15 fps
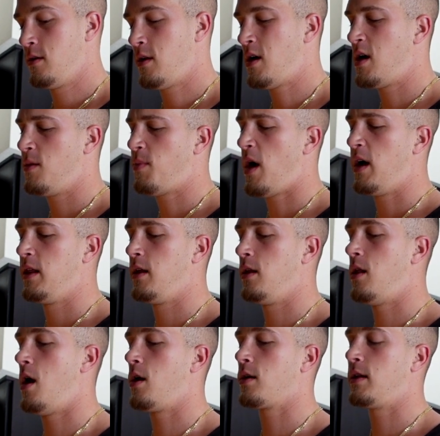Oh, probably a little
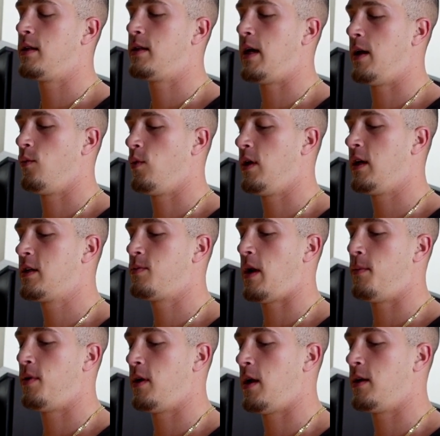longer than 10 weeks, but
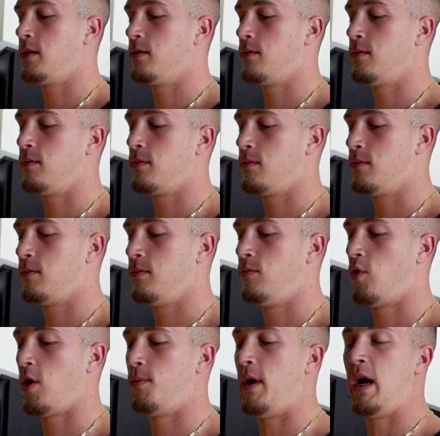I put on
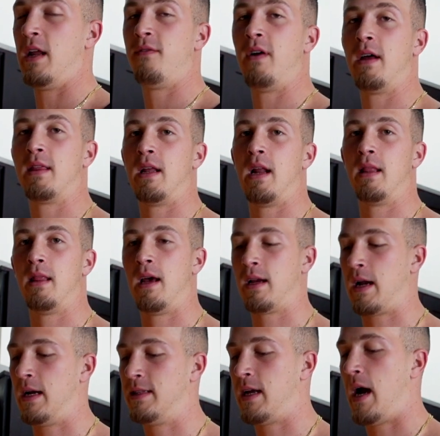more body fat than I like.
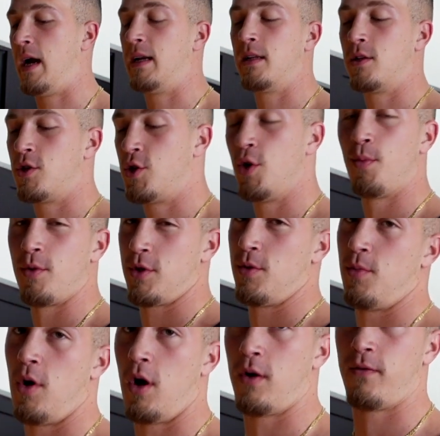I dieted super,
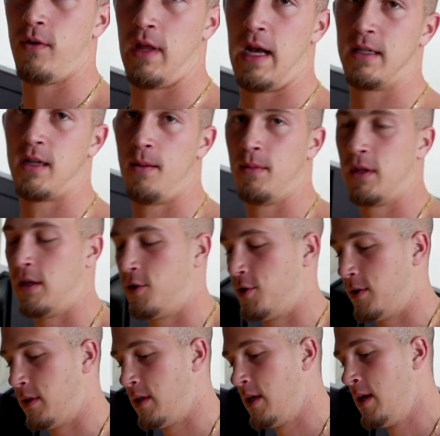super hard for last
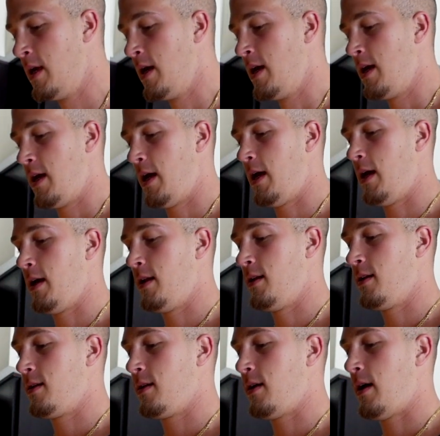competition,
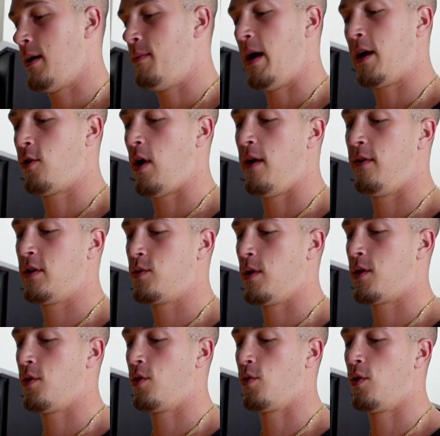and my cravings
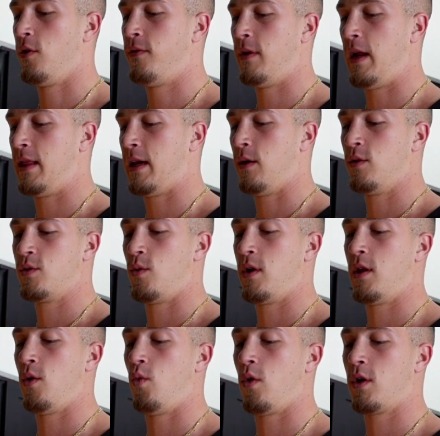went through the roof, and I think it was one
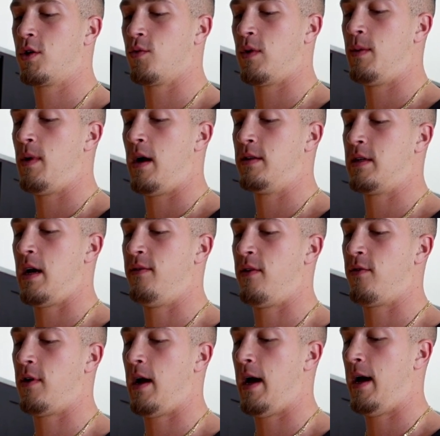of the worst rebounds I've
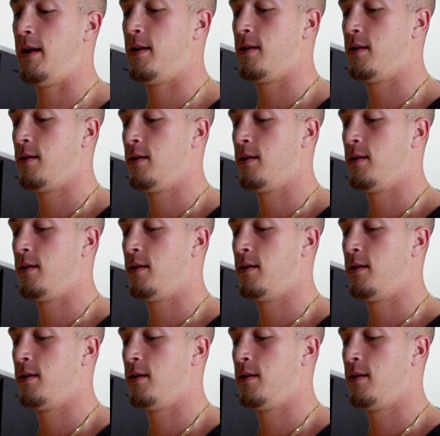ever had.